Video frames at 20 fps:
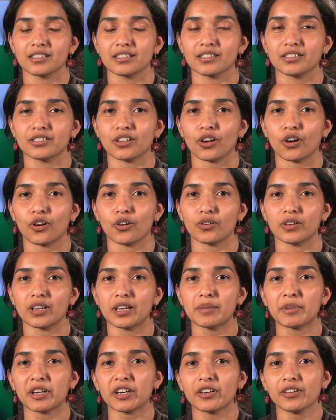So
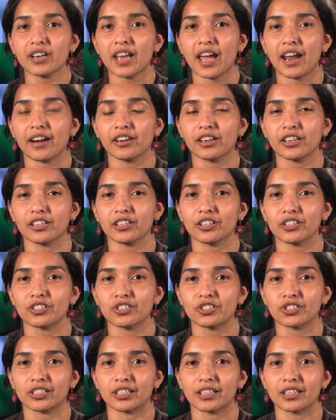immigrant
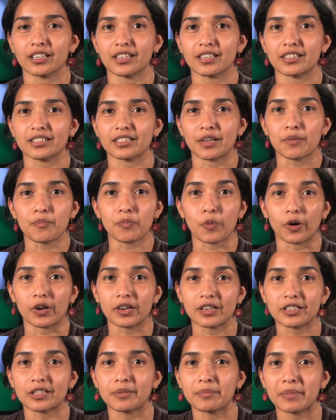heritage is
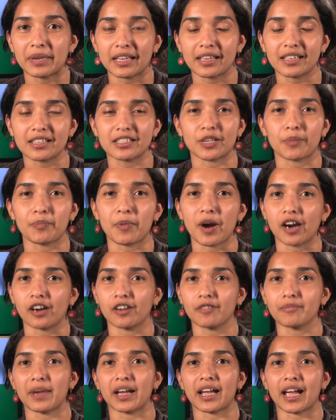important to me. It's a part
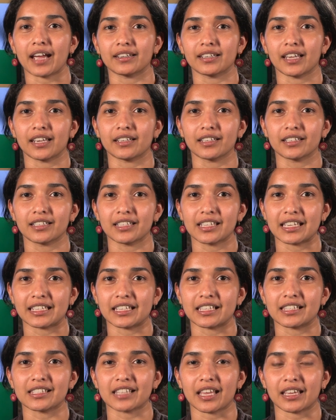of my identity, and
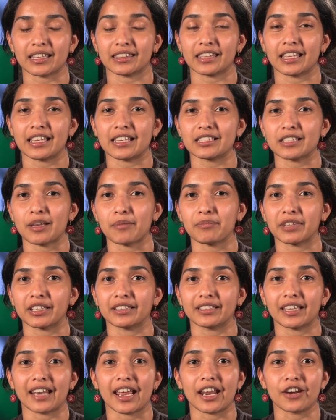it's, I think,
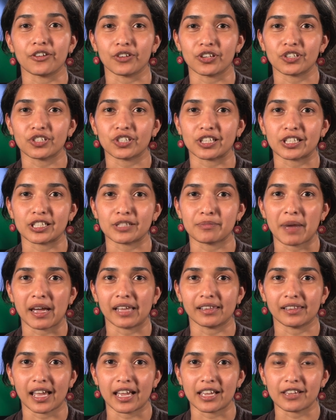something that enriches
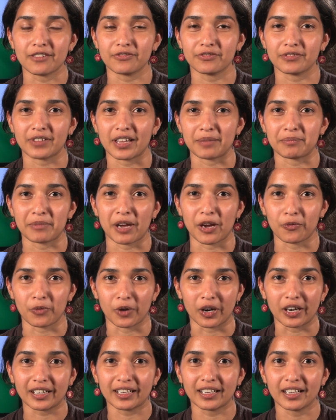my life and my
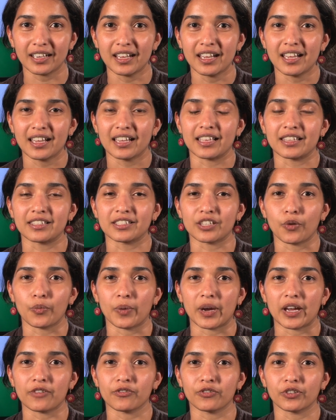work. It's a
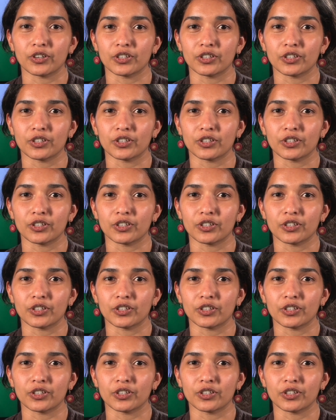way for